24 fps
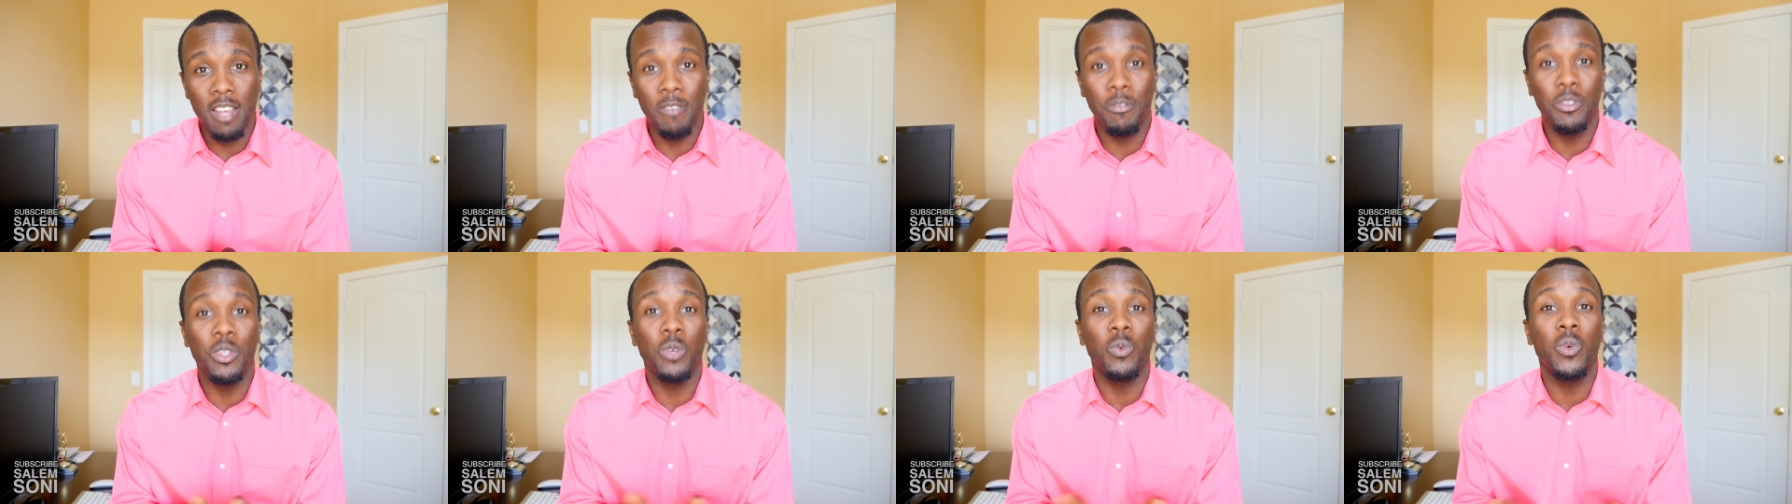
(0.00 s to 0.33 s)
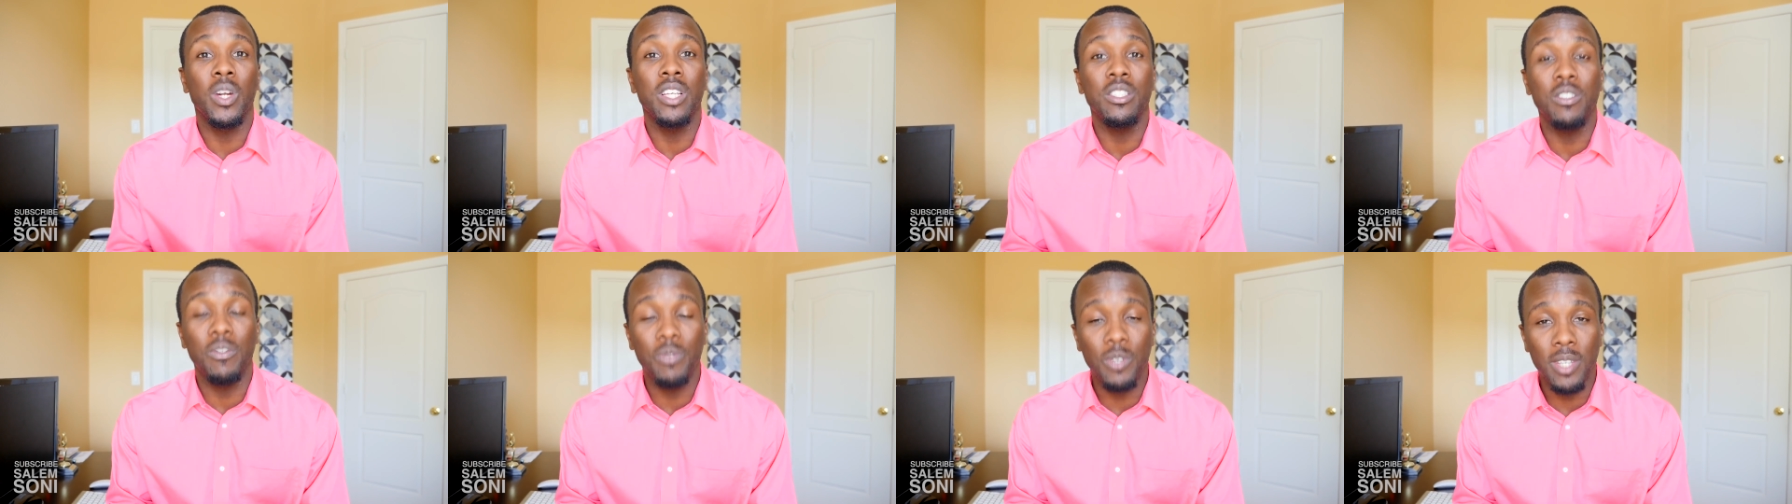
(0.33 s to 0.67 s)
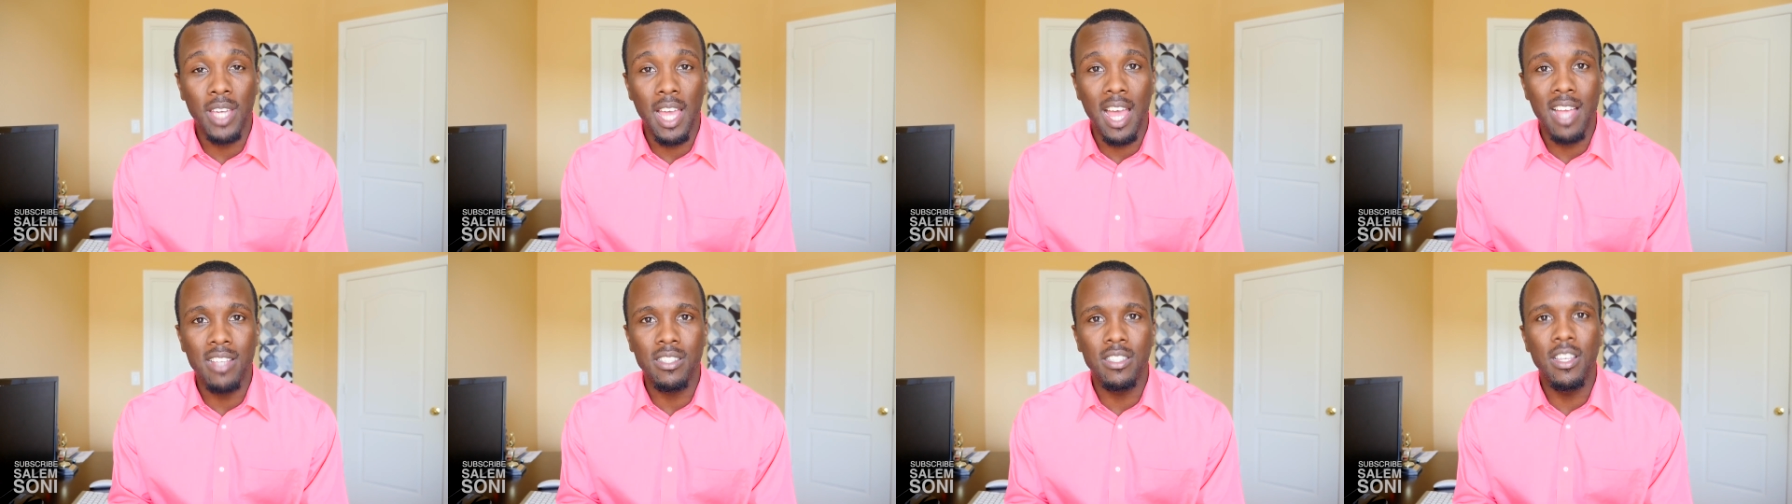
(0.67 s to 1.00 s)
And for the rest of you
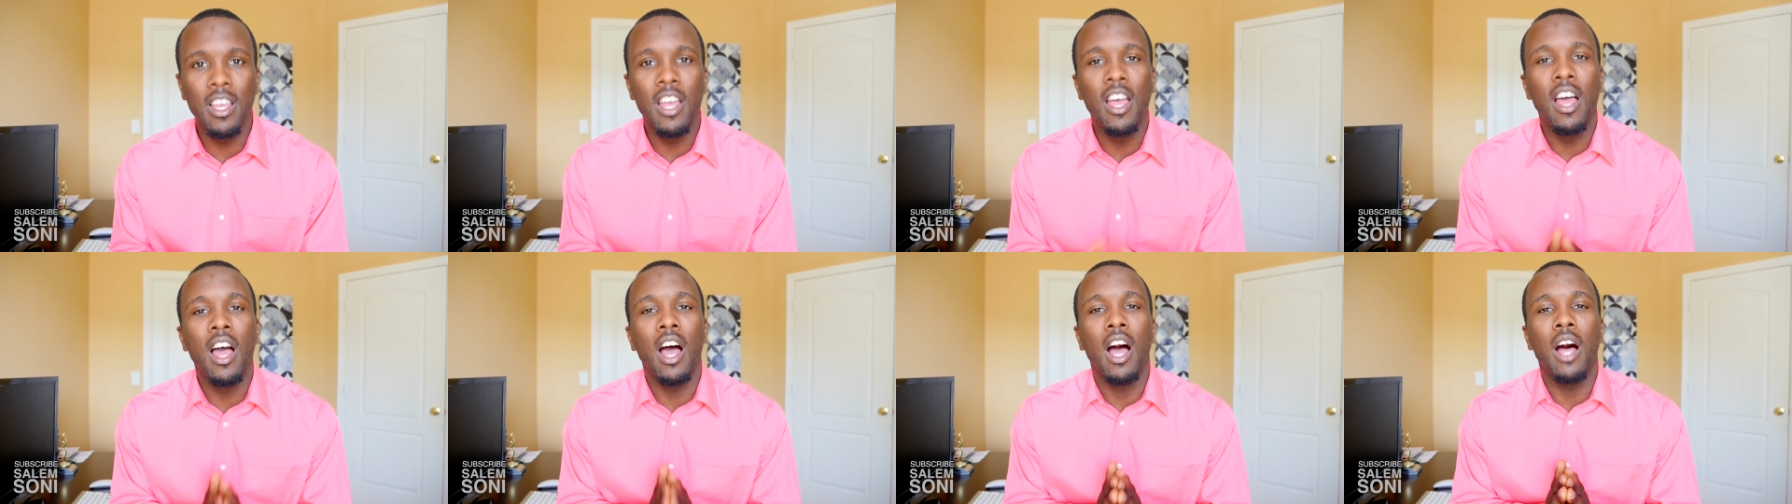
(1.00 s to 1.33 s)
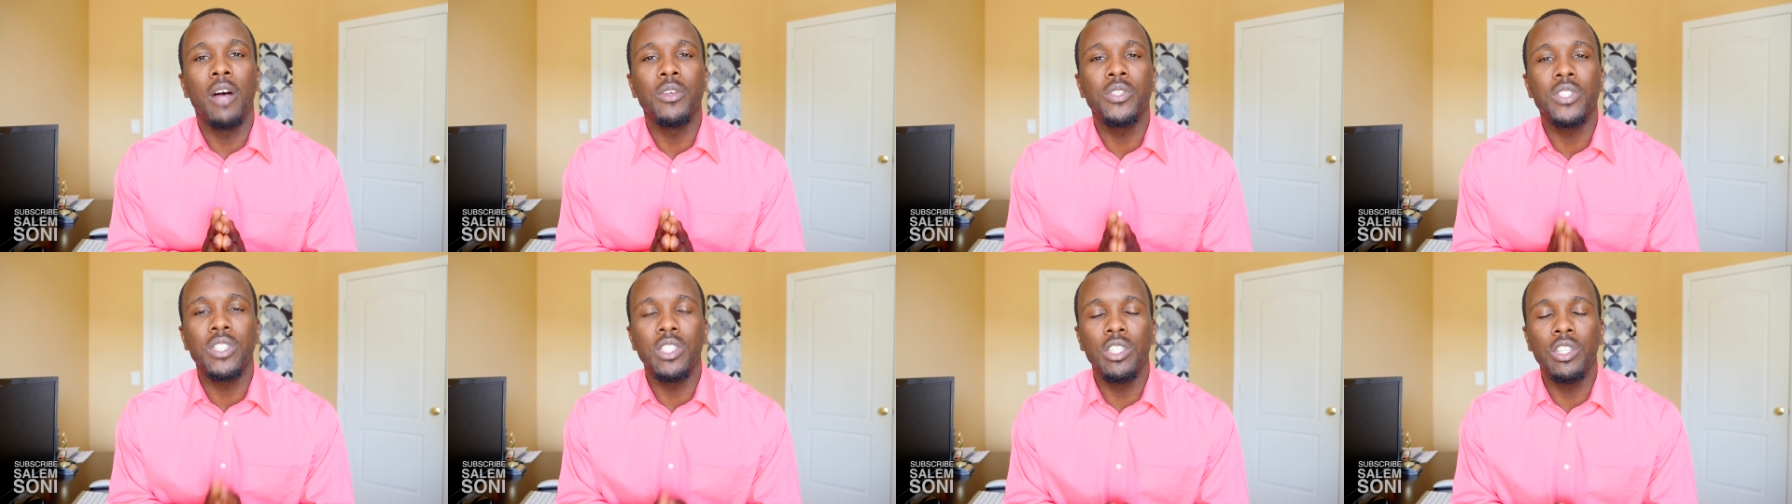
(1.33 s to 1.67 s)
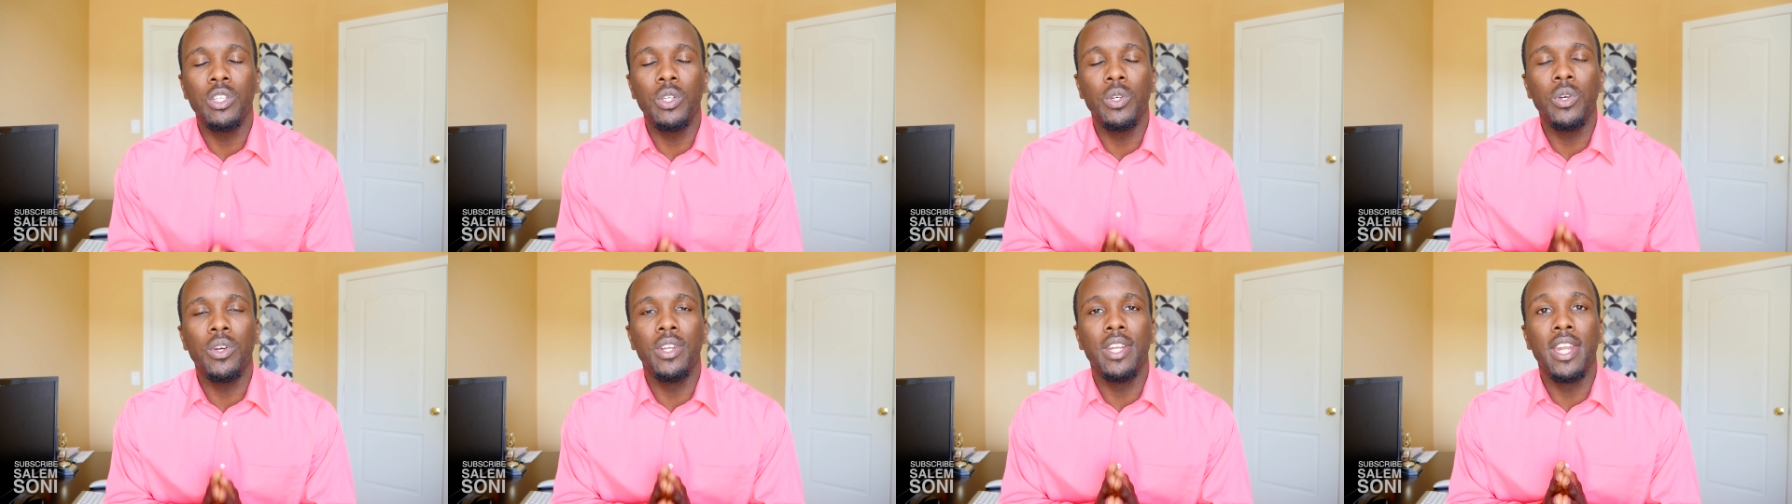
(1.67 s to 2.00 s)
guys, I'll see
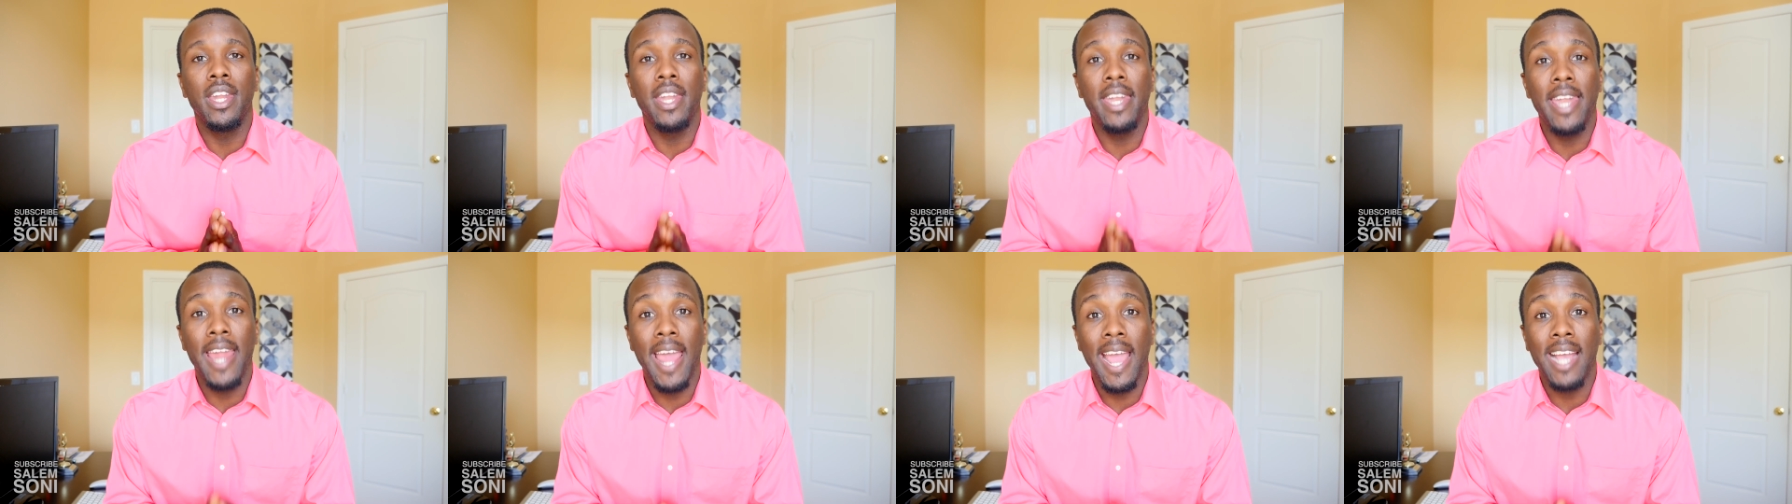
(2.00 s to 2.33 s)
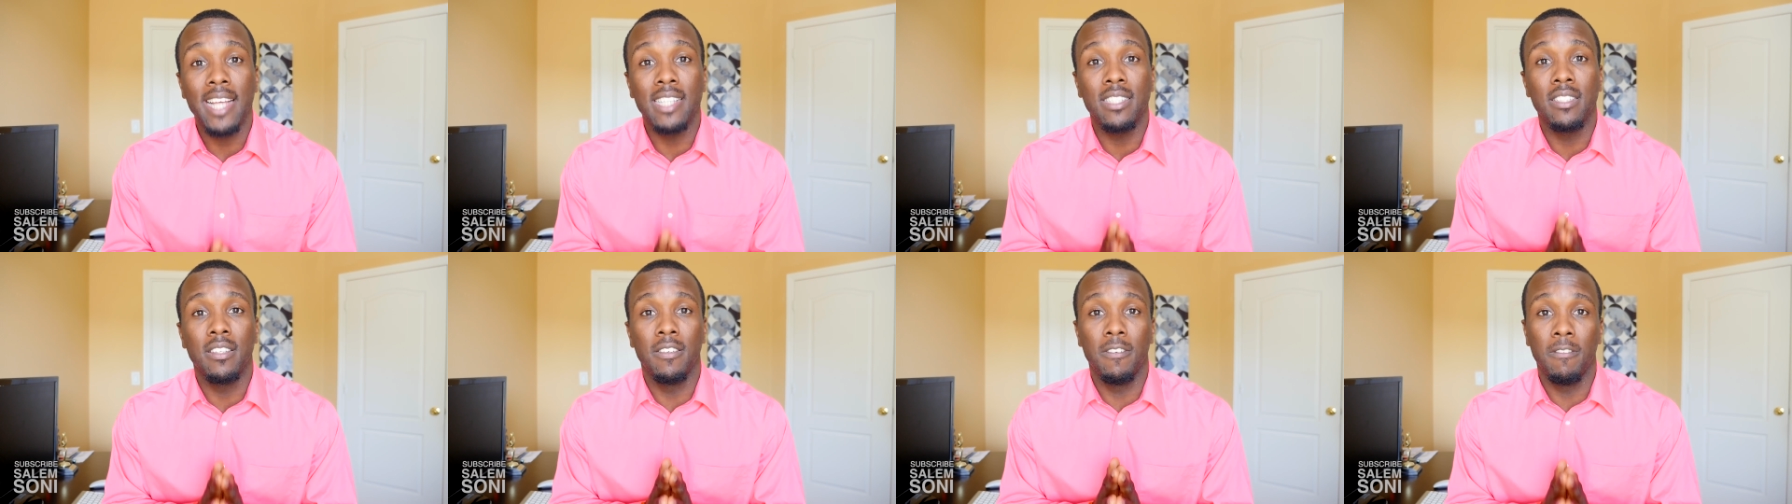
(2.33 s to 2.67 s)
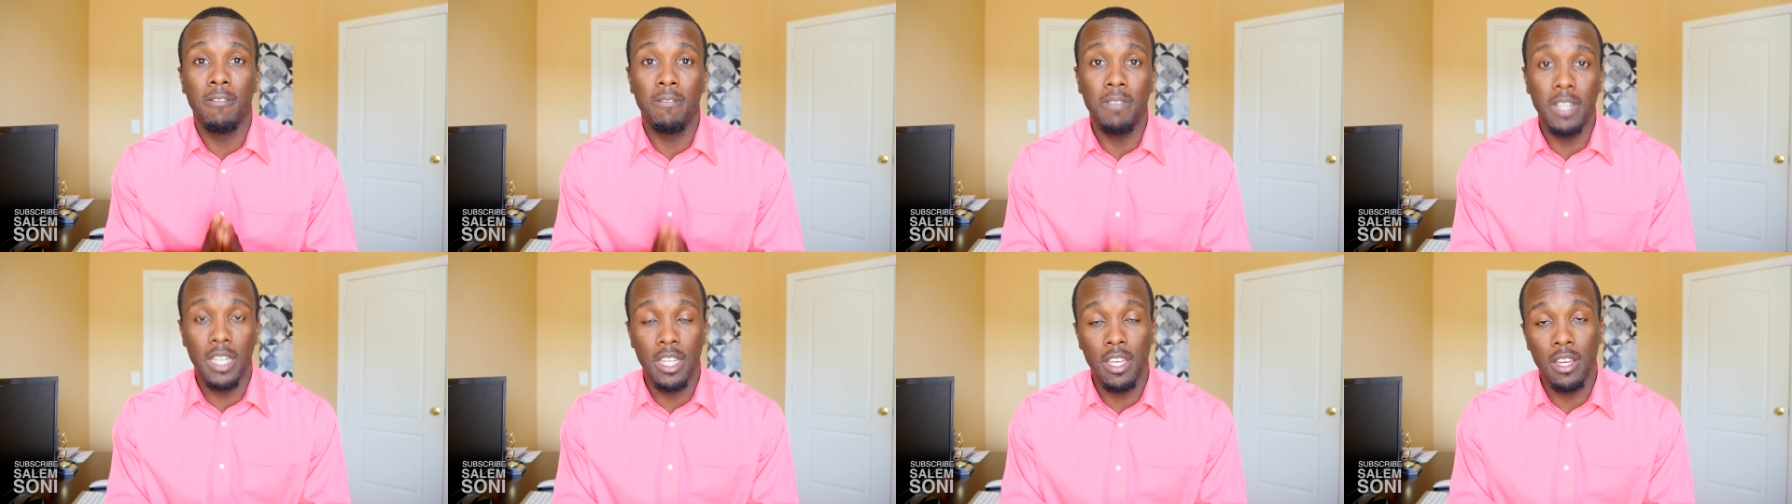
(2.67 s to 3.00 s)
you in the next
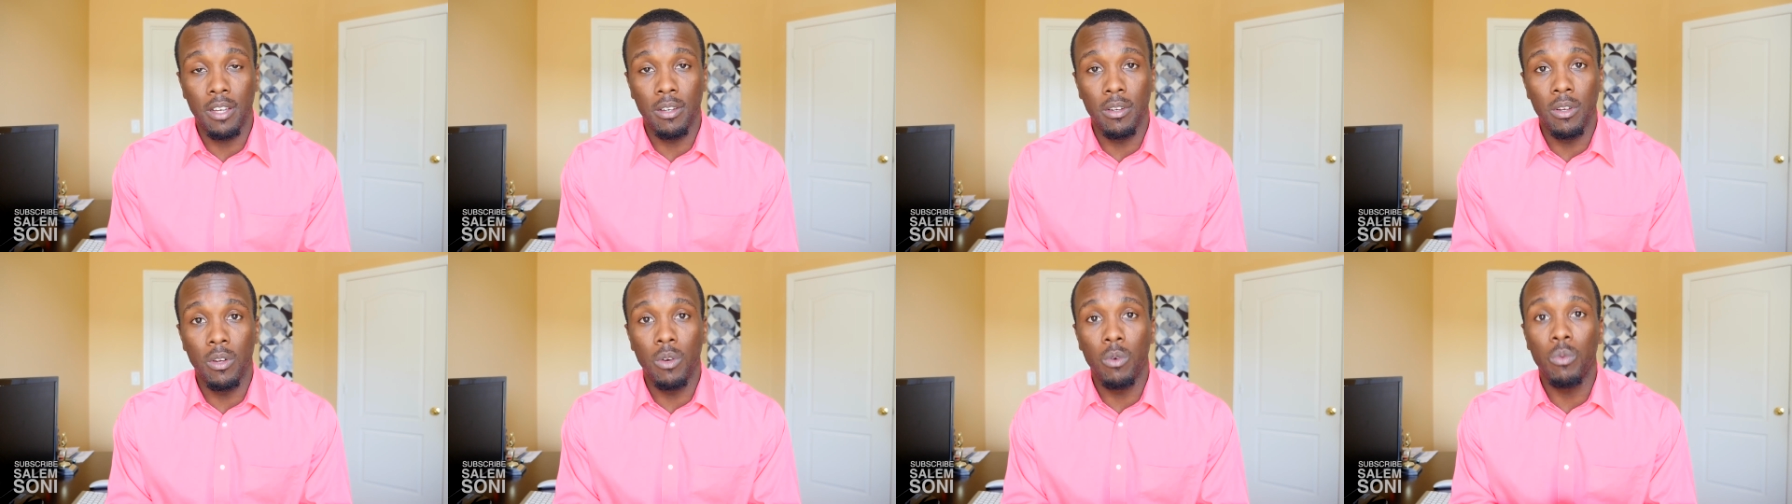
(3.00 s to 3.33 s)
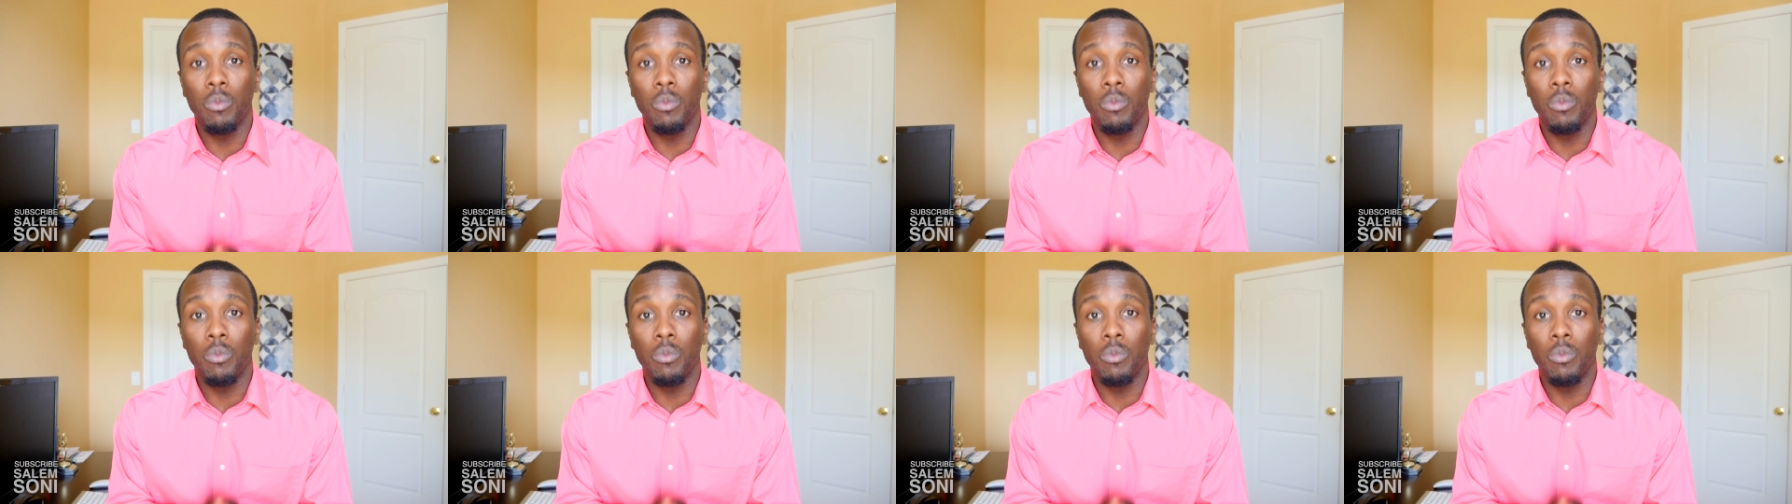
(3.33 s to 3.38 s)
video.